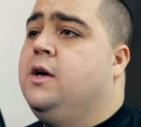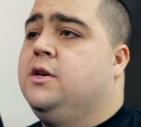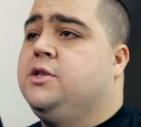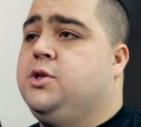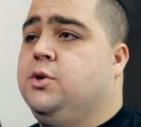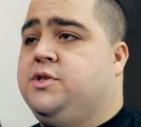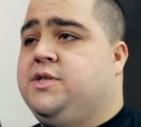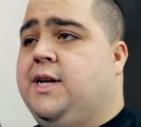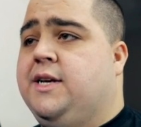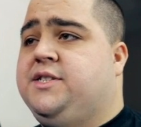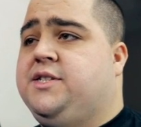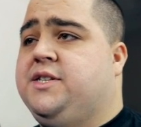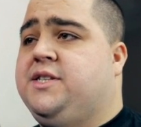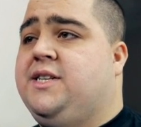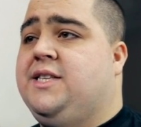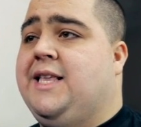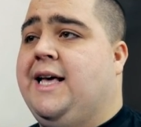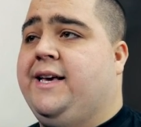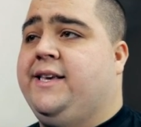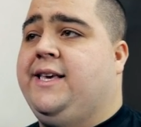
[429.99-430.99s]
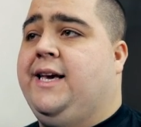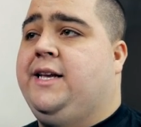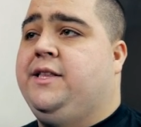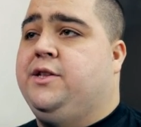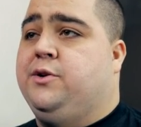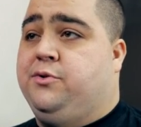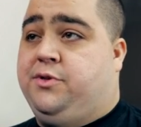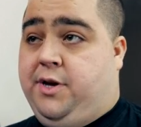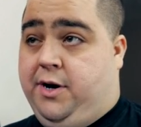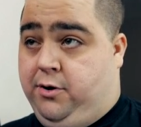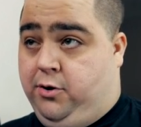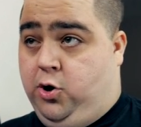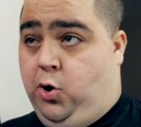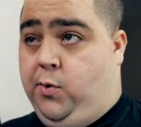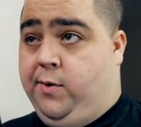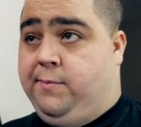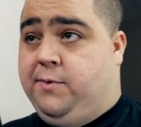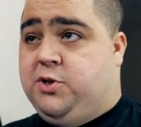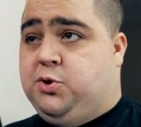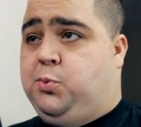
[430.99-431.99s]
So it's nice to see that gain there
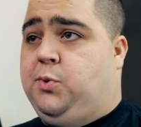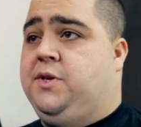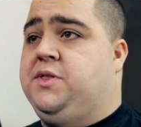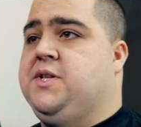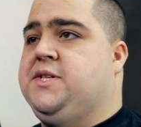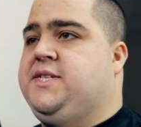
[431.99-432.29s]
going between